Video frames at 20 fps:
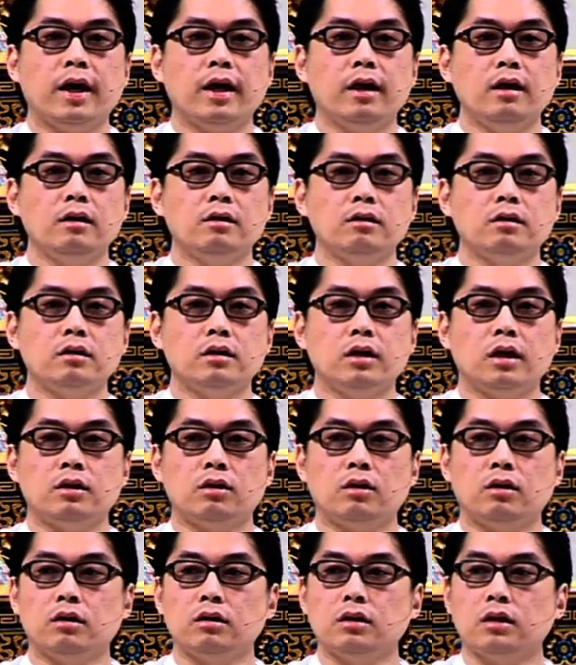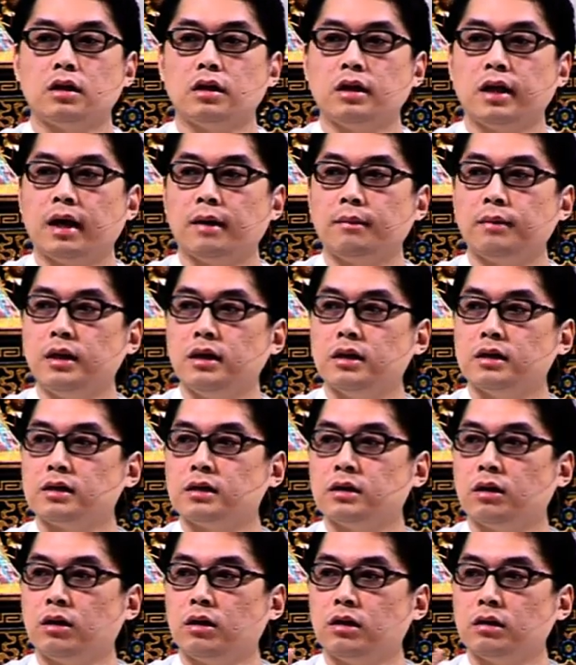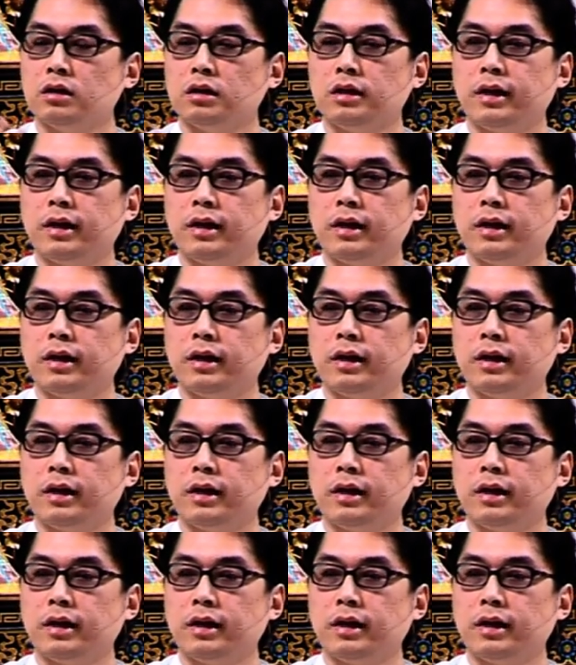anger and all the unhappiness and all the